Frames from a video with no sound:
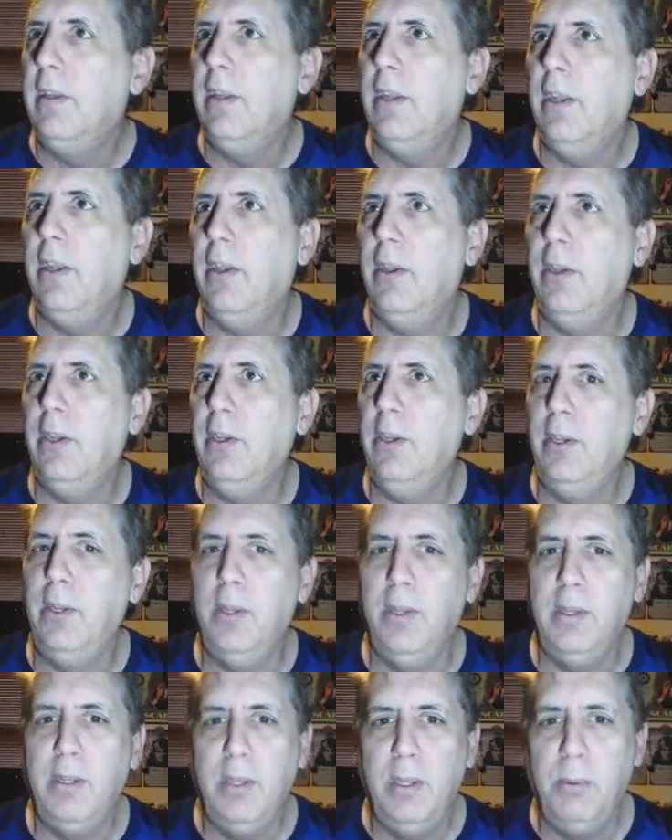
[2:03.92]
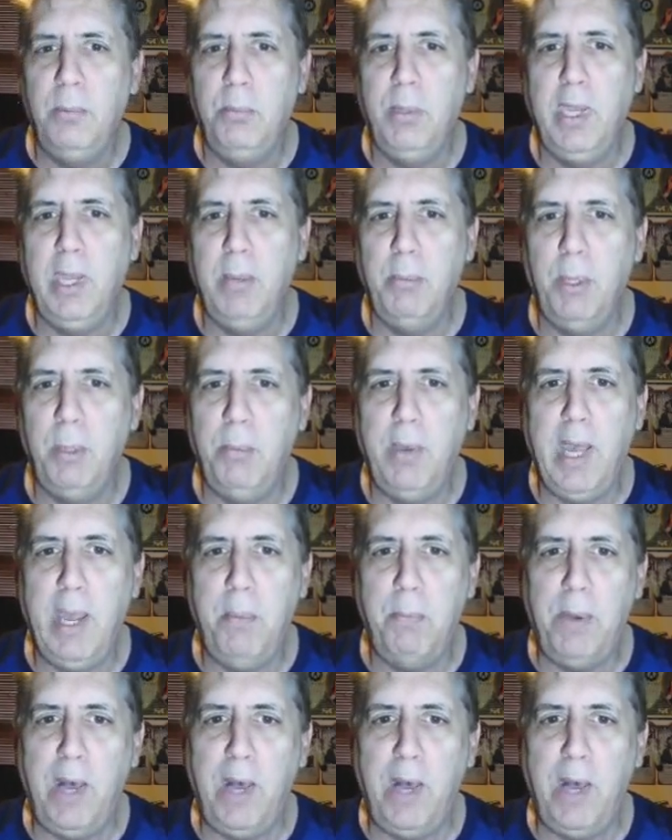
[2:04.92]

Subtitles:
How you're going to be able to buy a